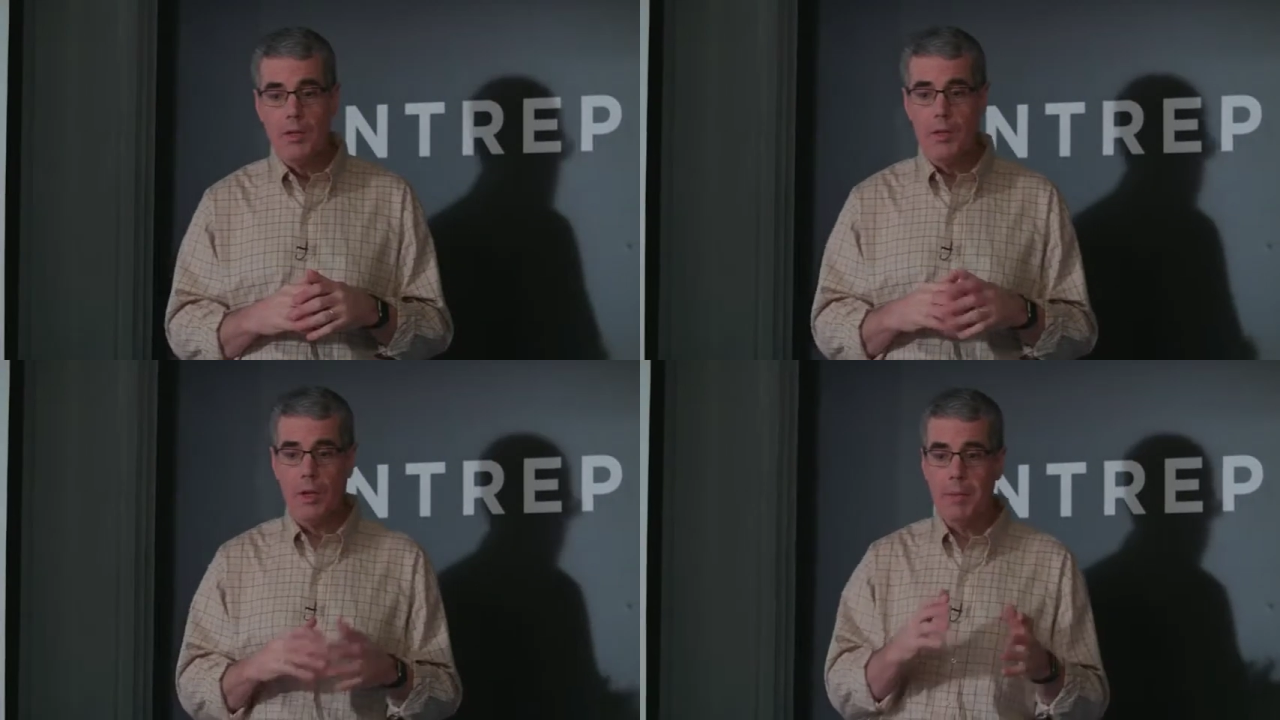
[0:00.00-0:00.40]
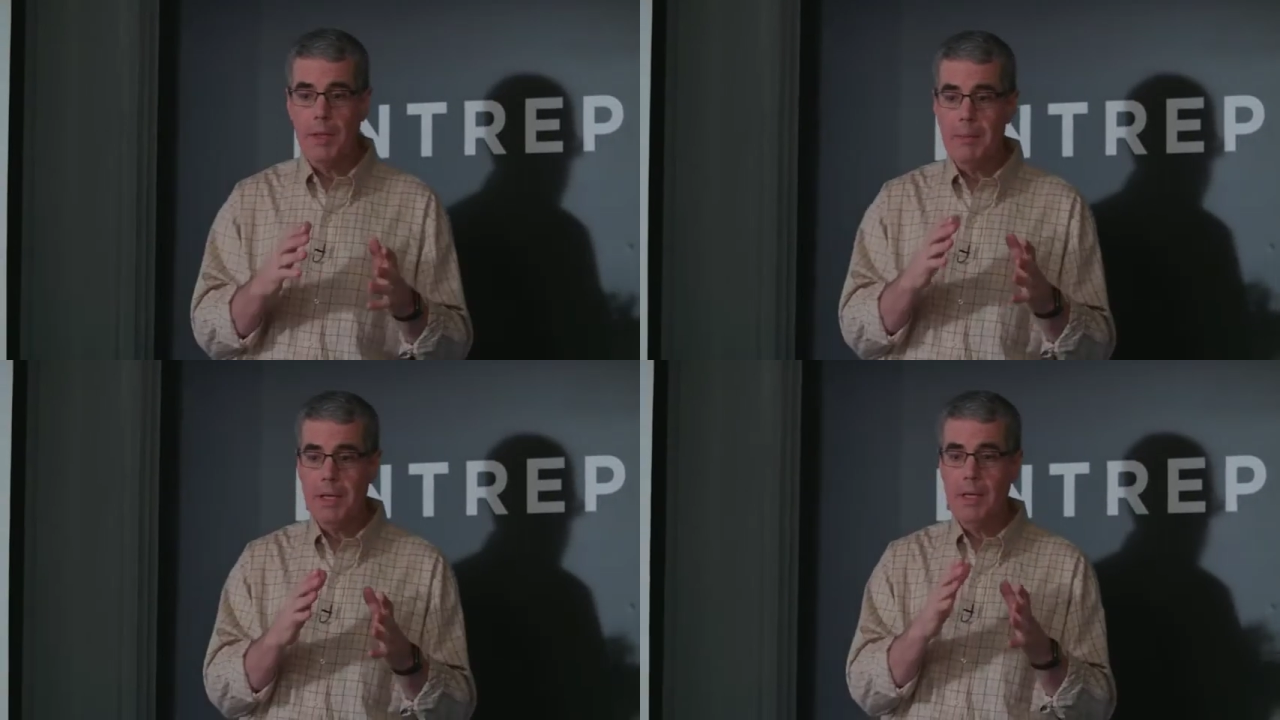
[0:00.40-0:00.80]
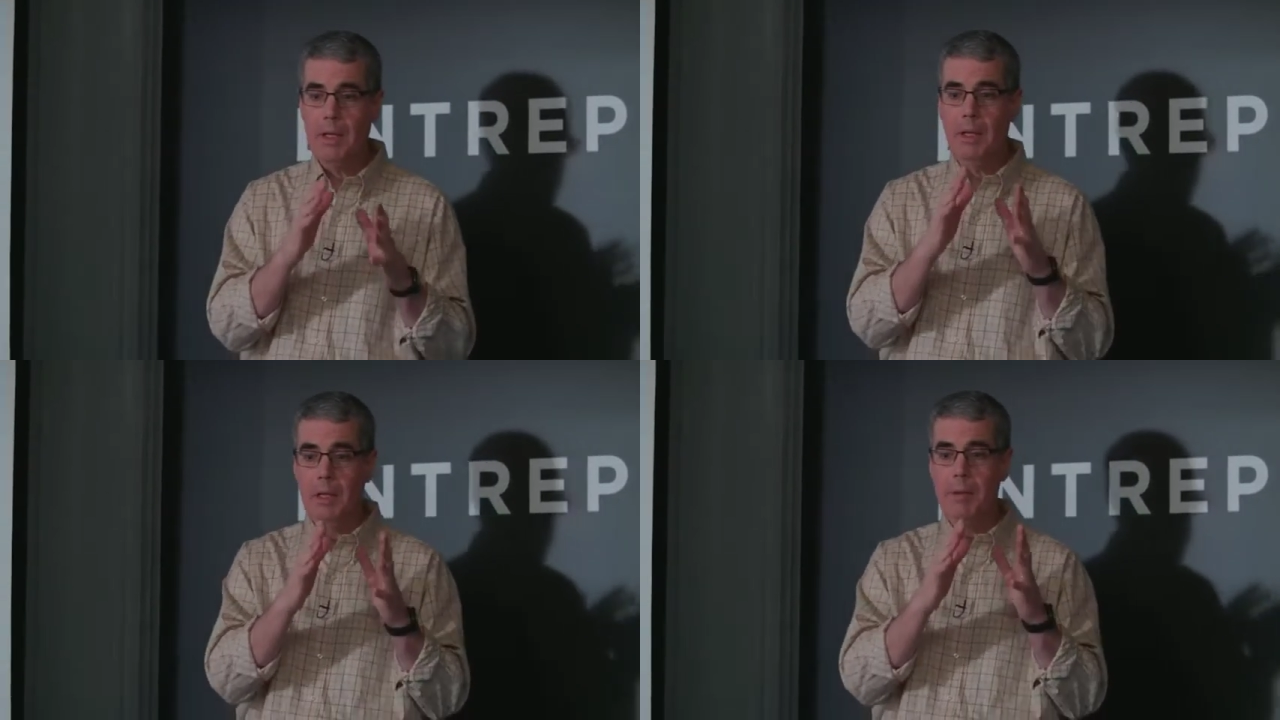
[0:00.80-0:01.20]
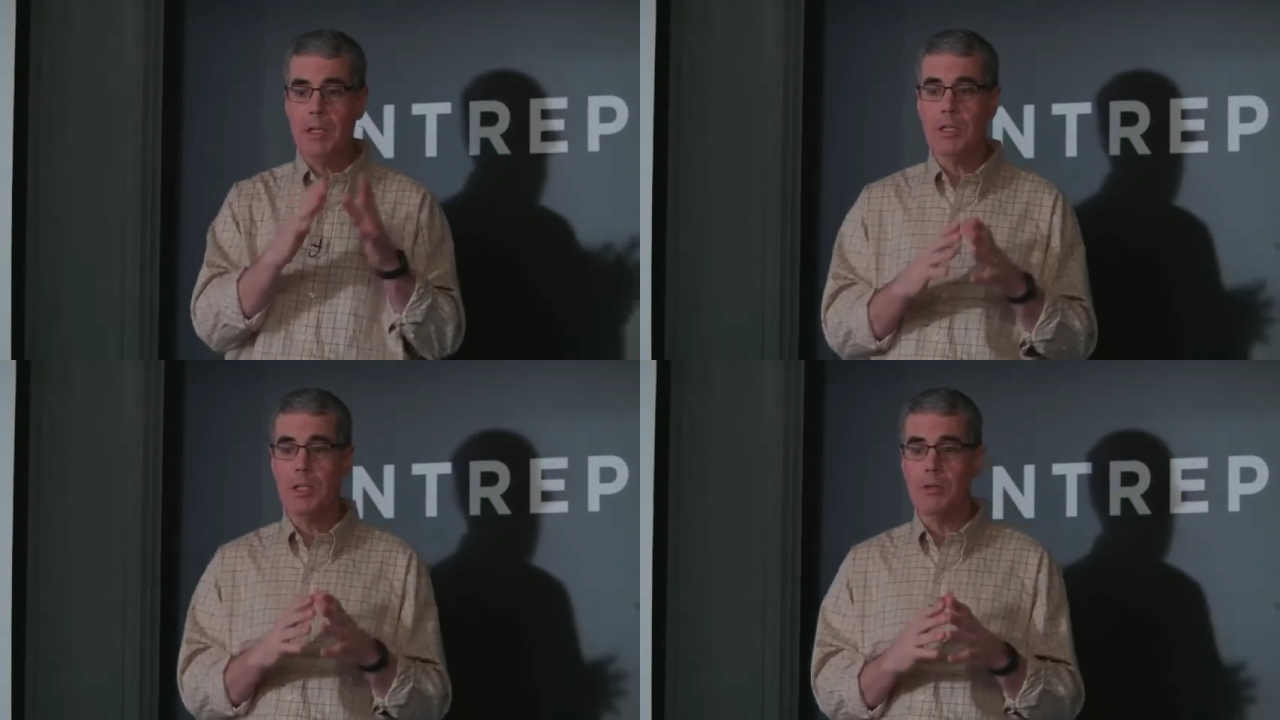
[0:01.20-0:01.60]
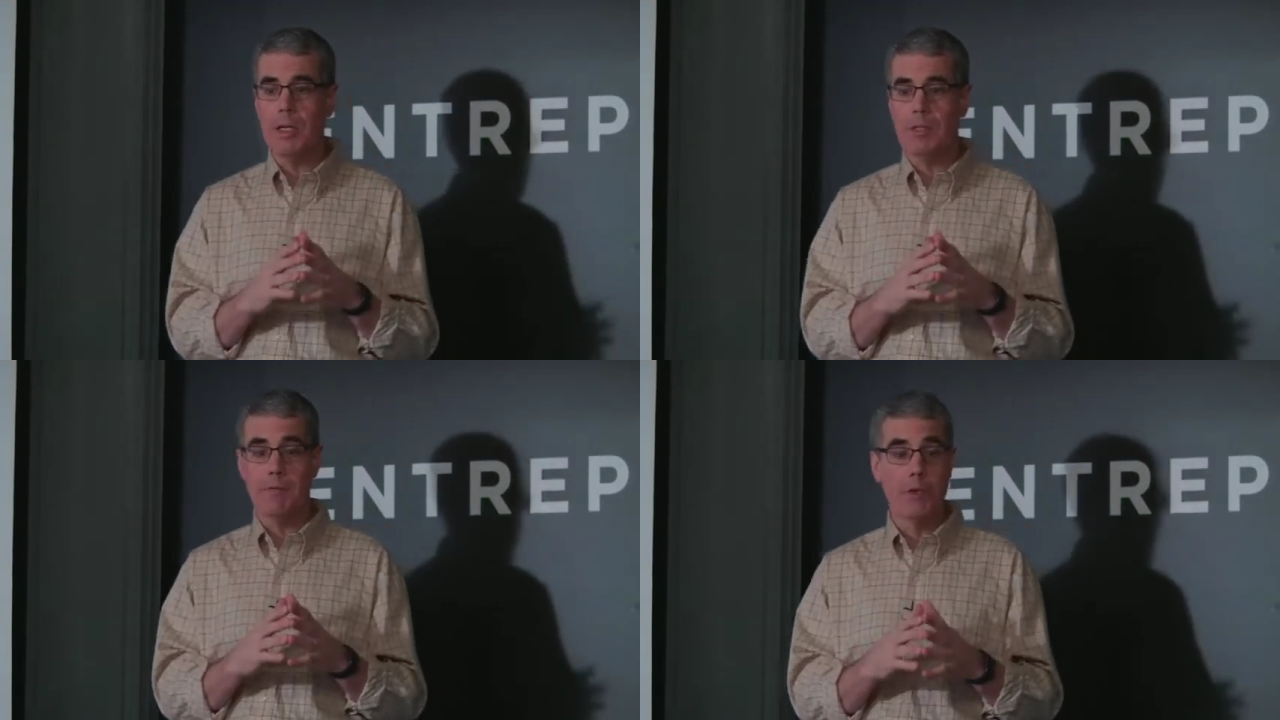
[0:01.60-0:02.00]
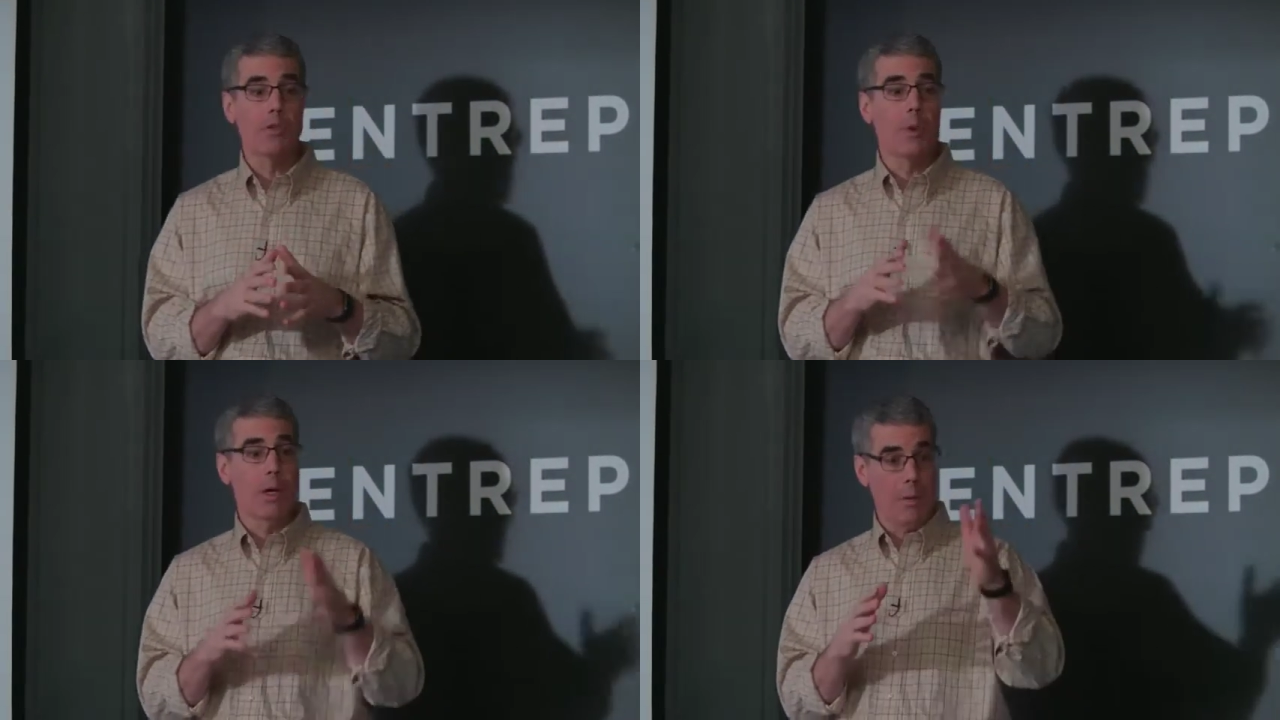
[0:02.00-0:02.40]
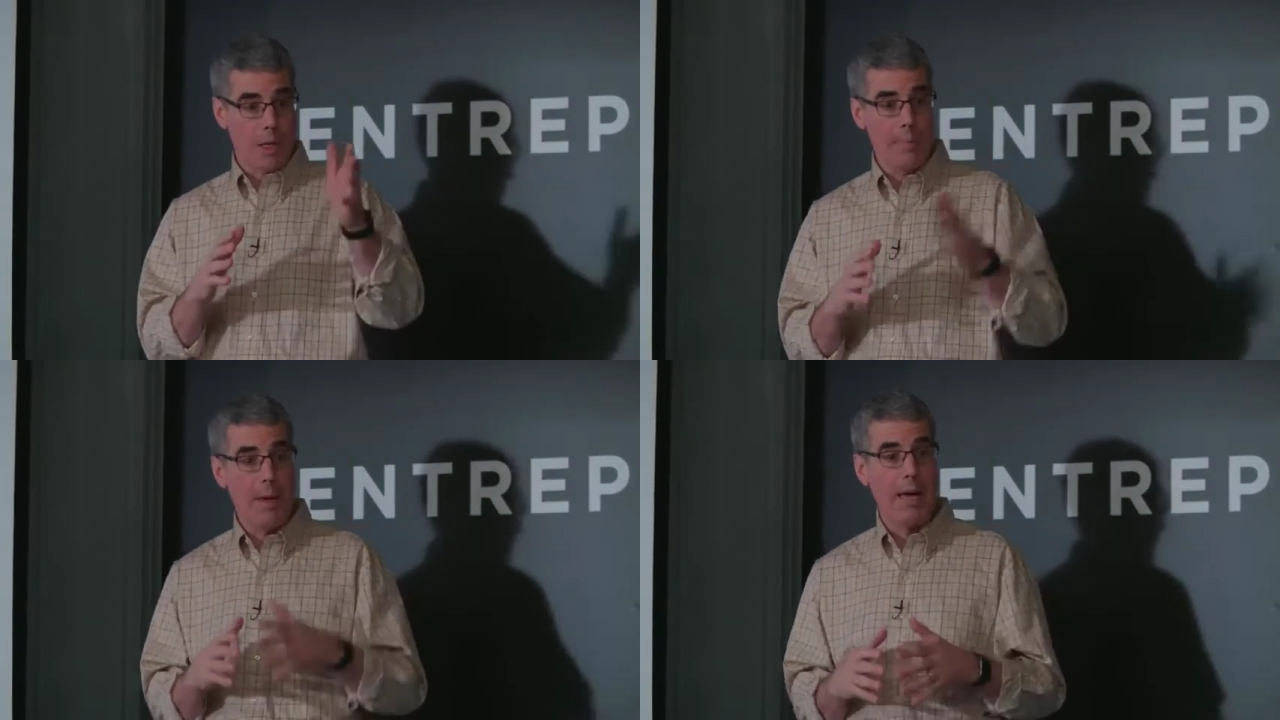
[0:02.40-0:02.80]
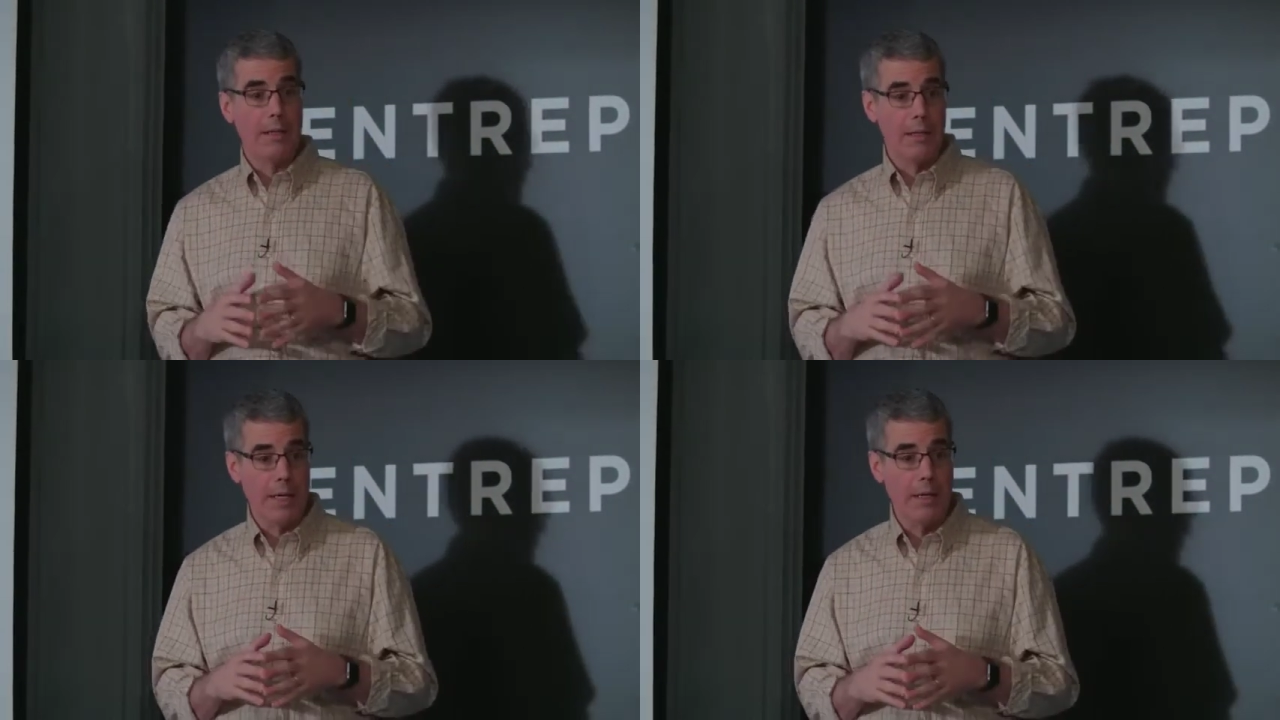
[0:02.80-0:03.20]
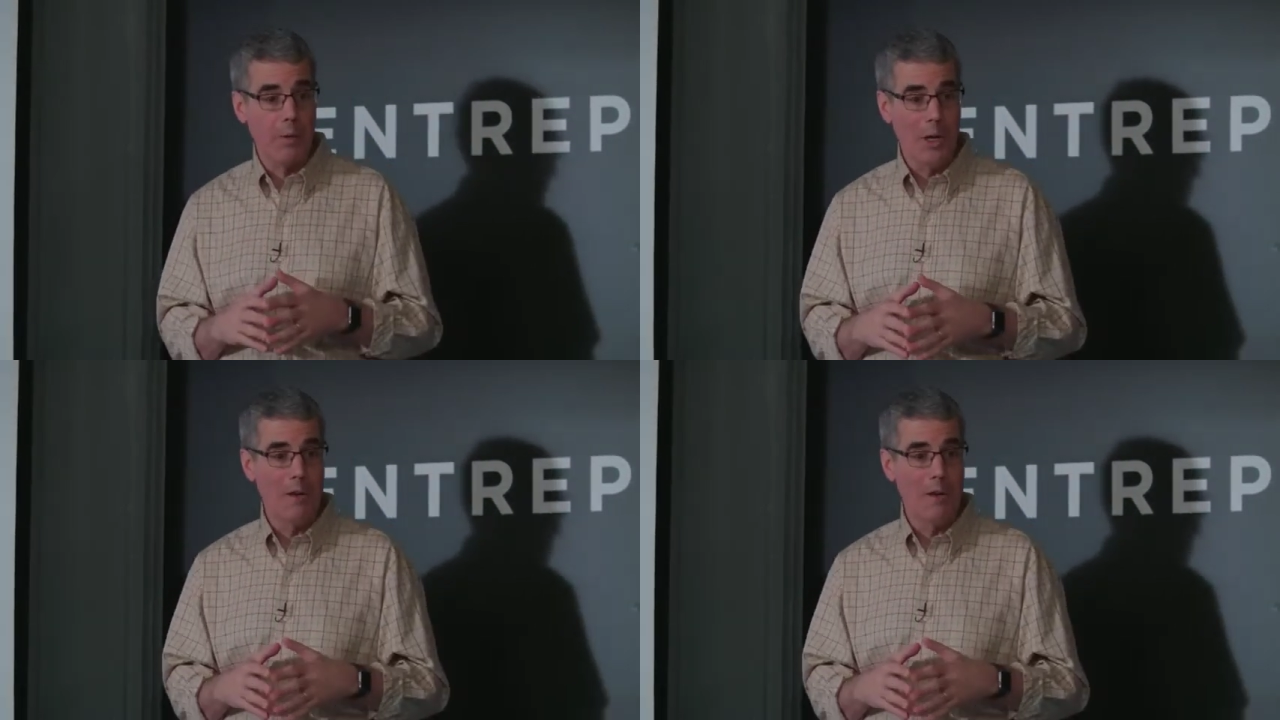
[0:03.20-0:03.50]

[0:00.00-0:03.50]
So let me just address the first one, and we'll come back to the second one.